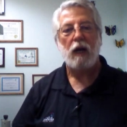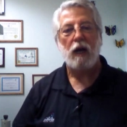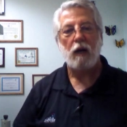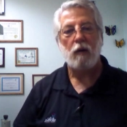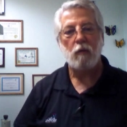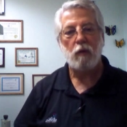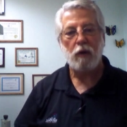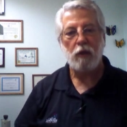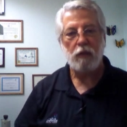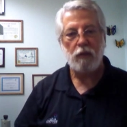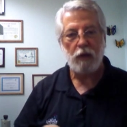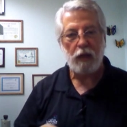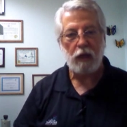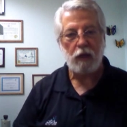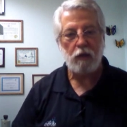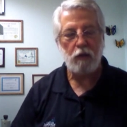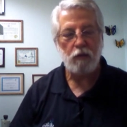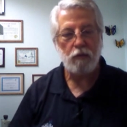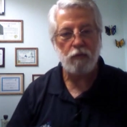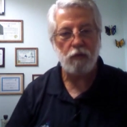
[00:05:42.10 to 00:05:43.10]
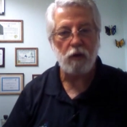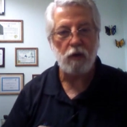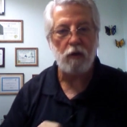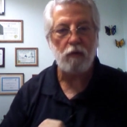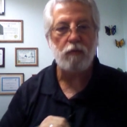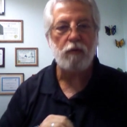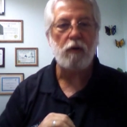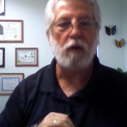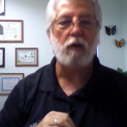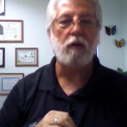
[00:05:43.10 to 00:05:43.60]
I want to thank you
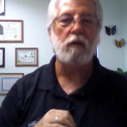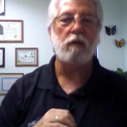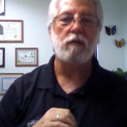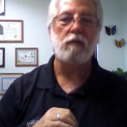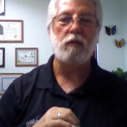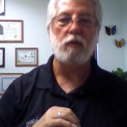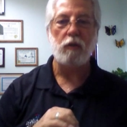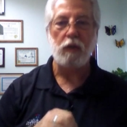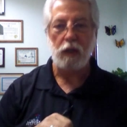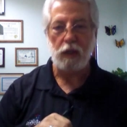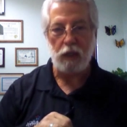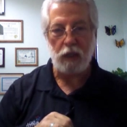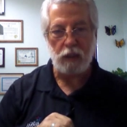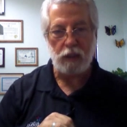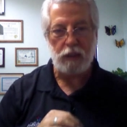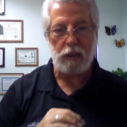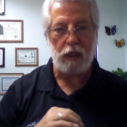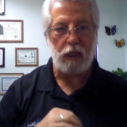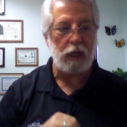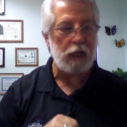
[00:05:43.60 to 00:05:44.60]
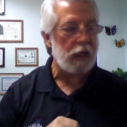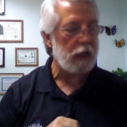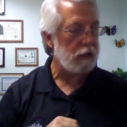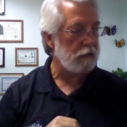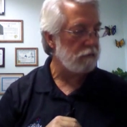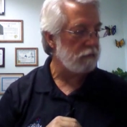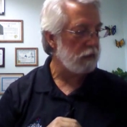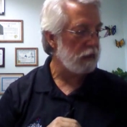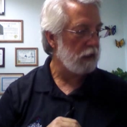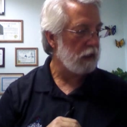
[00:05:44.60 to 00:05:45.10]
for, for tuning in
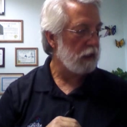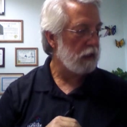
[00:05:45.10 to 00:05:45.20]
today.